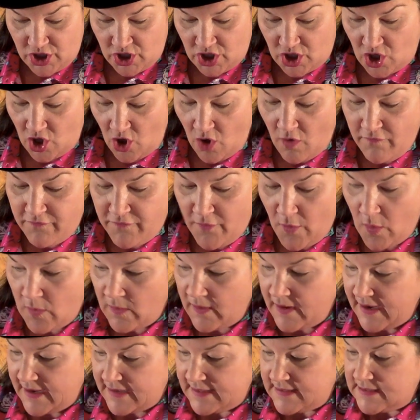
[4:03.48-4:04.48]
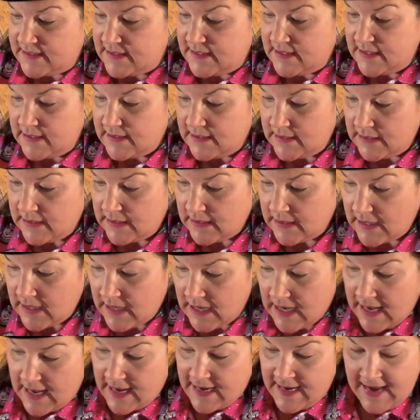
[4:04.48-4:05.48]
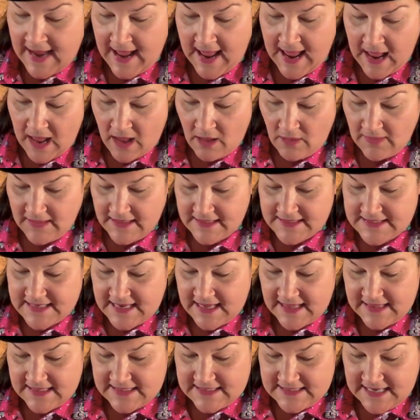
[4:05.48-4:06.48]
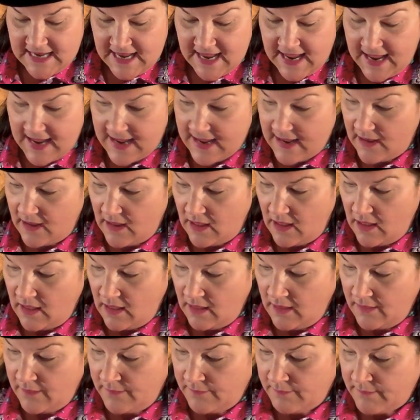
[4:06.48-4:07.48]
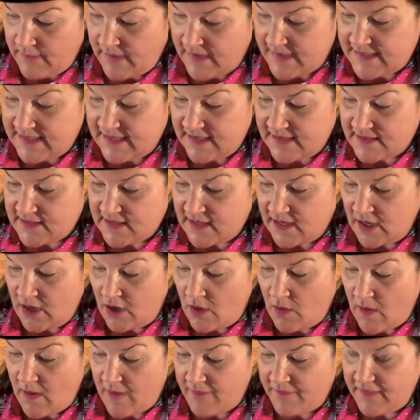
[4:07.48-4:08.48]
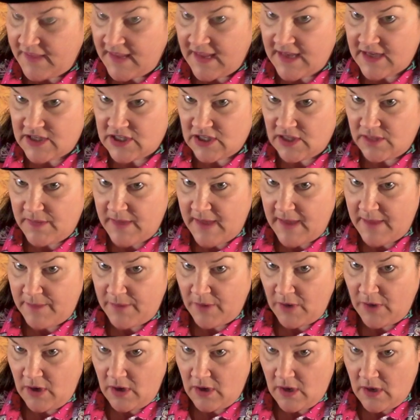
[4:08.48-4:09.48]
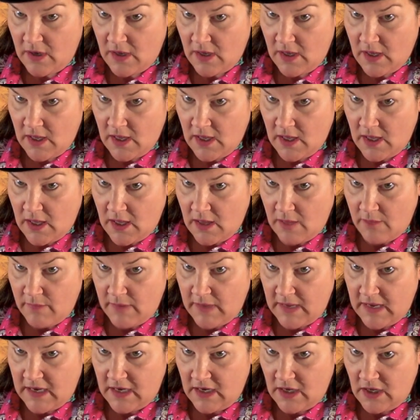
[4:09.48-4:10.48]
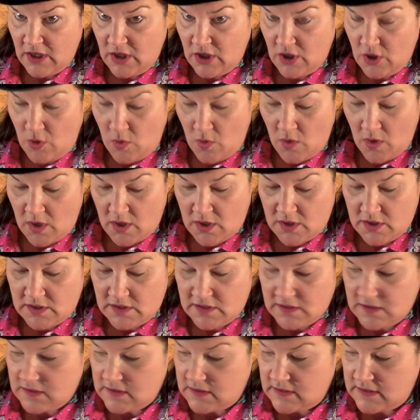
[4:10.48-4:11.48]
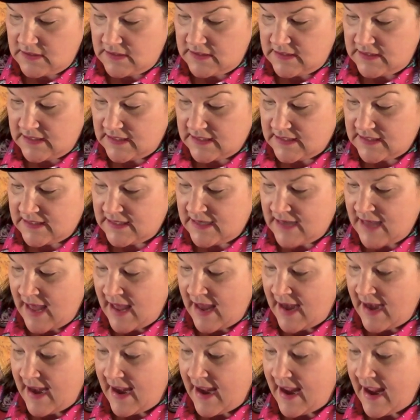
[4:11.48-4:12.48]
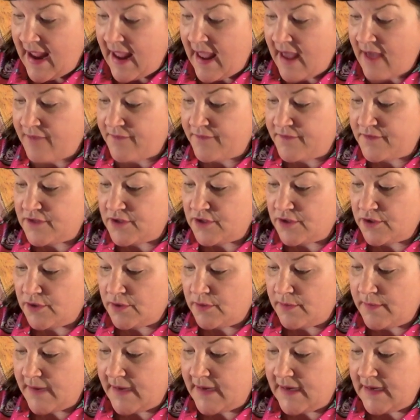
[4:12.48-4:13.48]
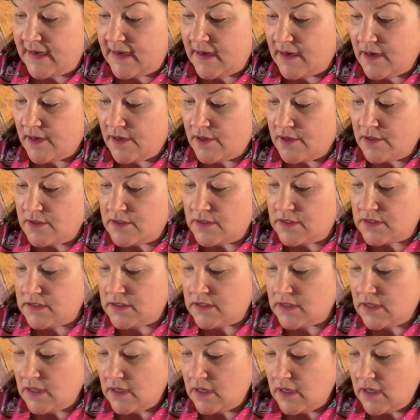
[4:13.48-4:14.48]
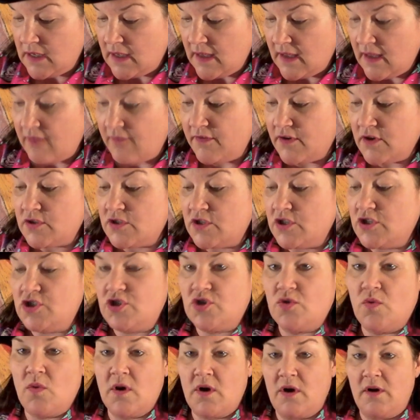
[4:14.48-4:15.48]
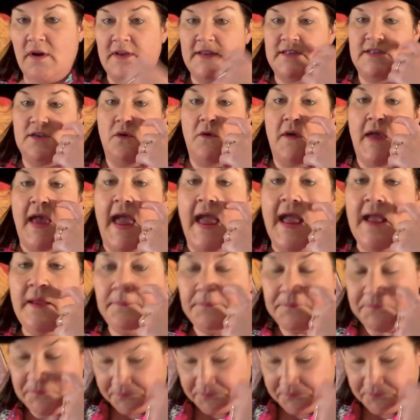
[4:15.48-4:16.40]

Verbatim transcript: go for it. Now, let's add the tail. My tail is going to go off the edge of the paper, but yours does not have to, my dears yours is shorter, it's okay.